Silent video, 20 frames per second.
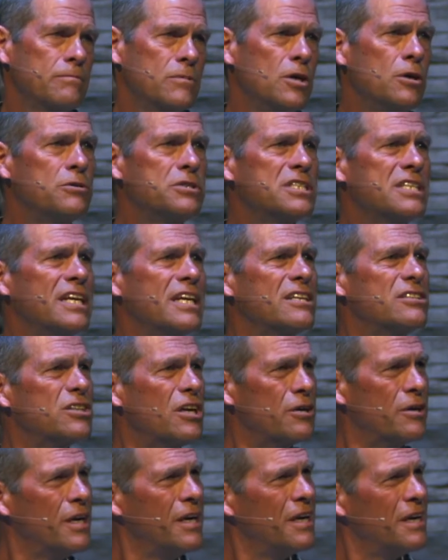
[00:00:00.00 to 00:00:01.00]
Those things
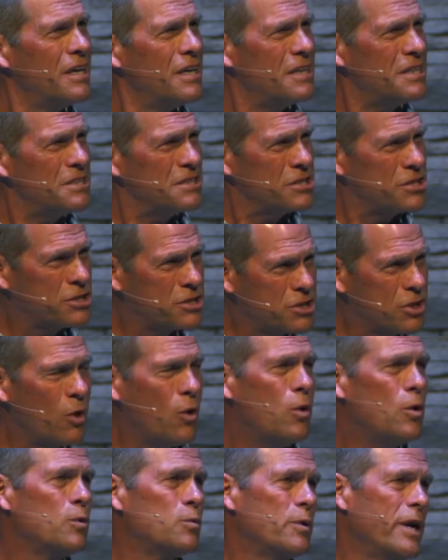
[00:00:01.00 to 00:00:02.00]
are
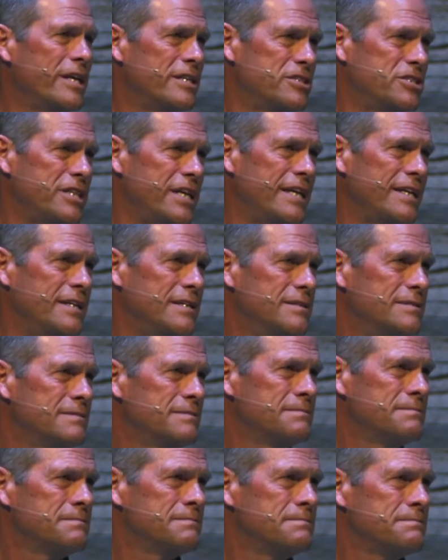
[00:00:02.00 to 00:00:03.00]
soul-wrenching.
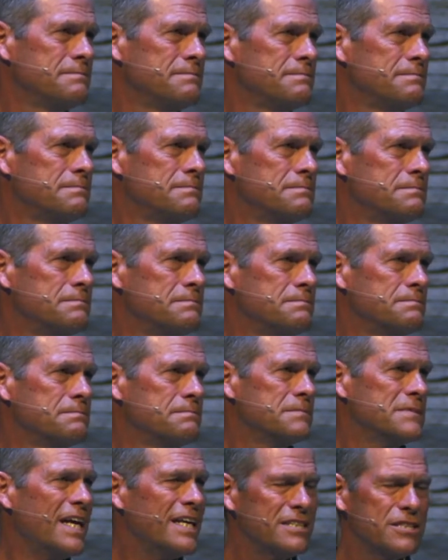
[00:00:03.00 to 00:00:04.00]

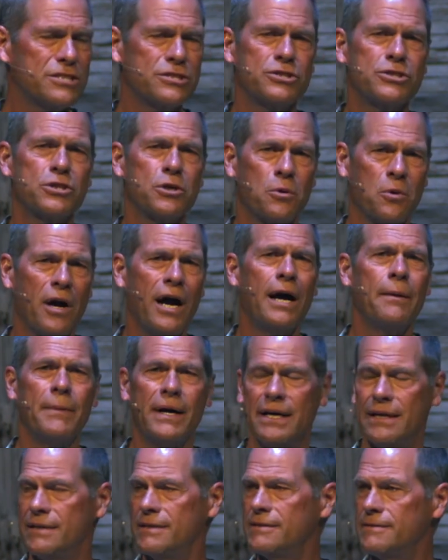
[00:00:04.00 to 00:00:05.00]
That's
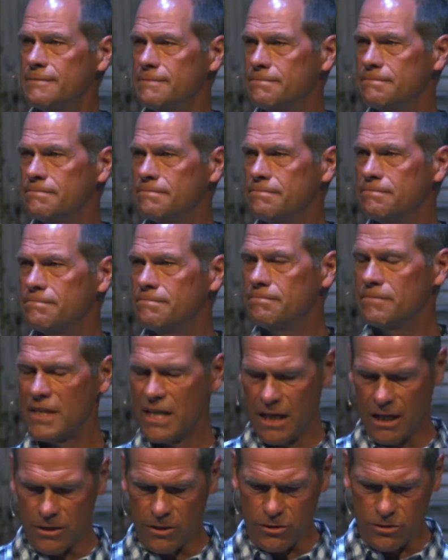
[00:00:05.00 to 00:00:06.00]
trauma.
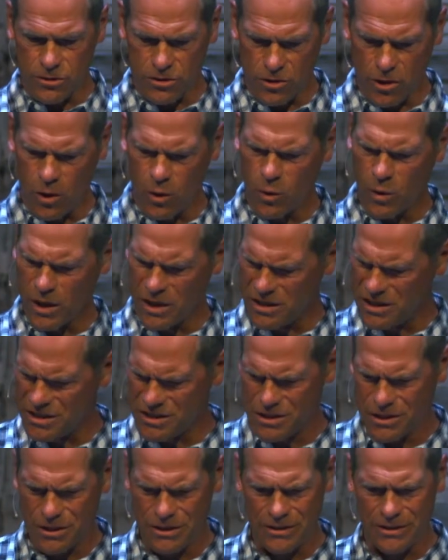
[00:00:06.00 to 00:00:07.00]
And there's nowhere to
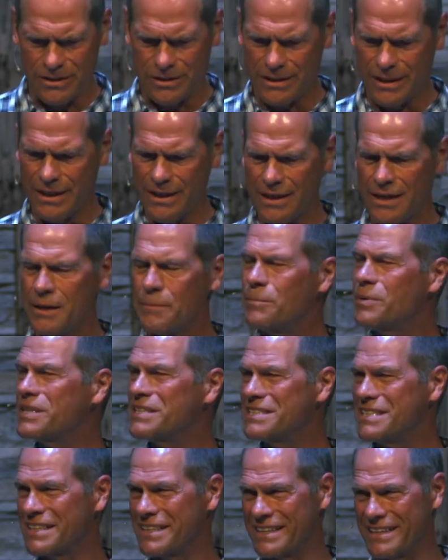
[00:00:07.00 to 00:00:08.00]
turn
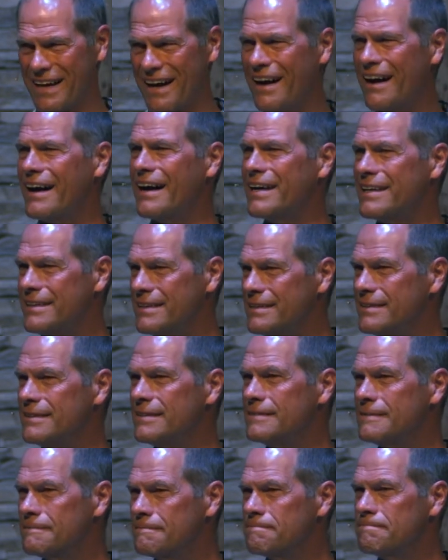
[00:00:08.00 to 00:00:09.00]
but to God.
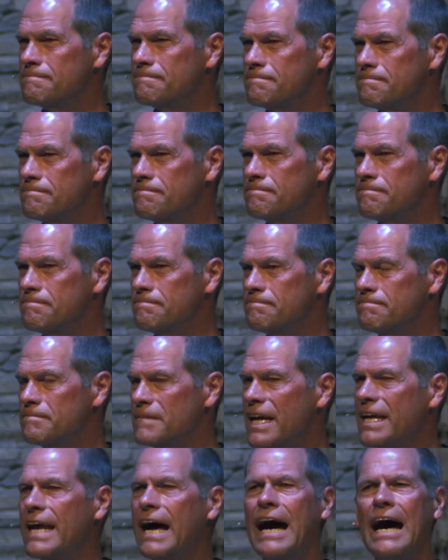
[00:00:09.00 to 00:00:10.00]

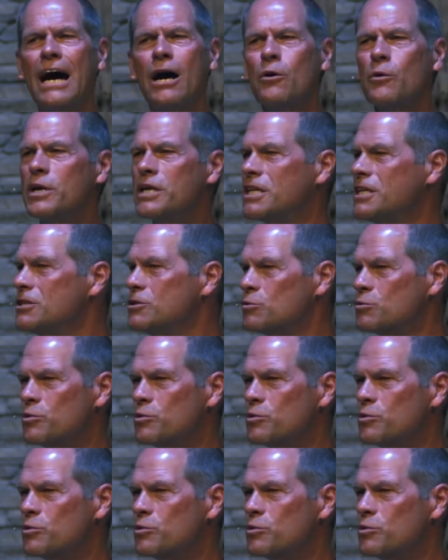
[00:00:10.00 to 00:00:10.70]
And how we need to